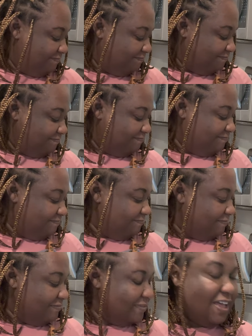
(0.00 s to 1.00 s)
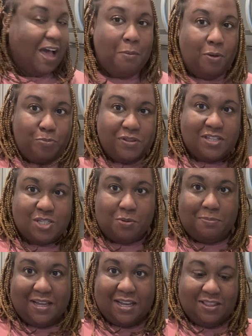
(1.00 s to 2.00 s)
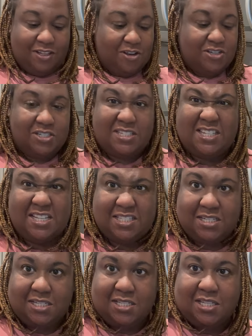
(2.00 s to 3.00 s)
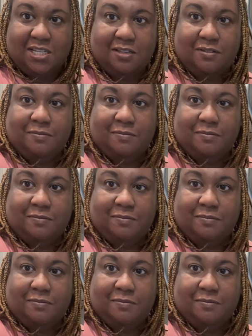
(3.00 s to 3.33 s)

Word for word: I'm going to put this one back in there and just test it and see.